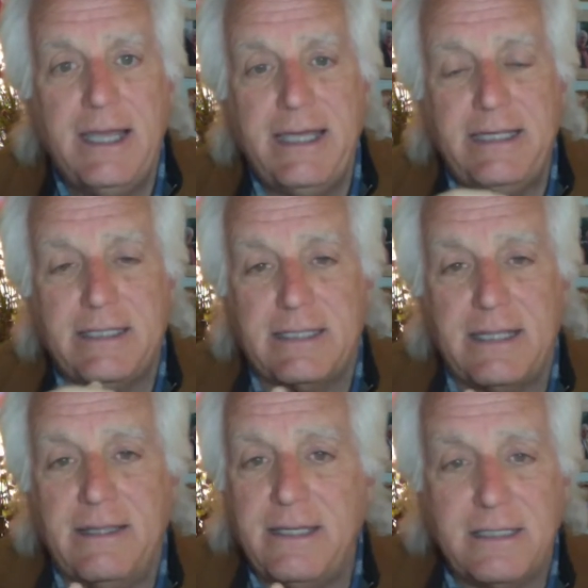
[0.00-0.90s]
is
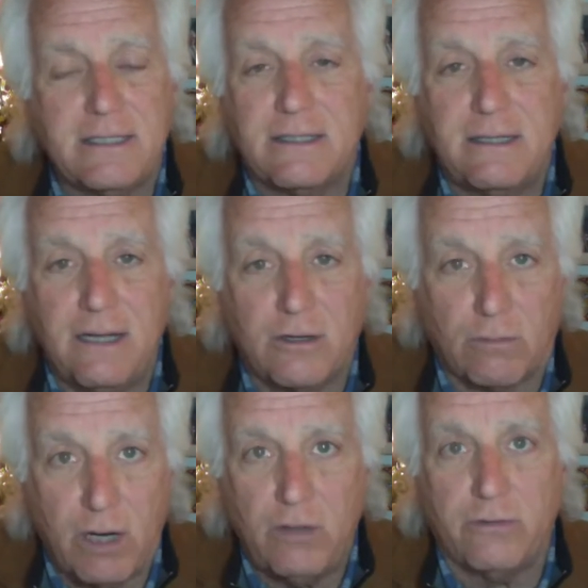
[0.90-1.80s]
this
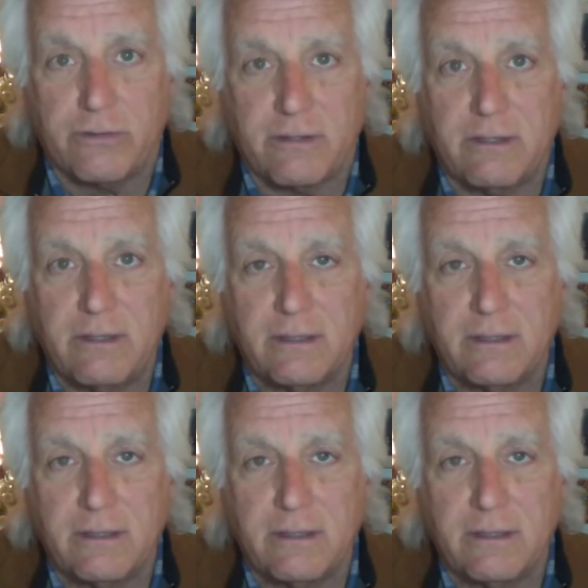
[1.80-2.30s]
growth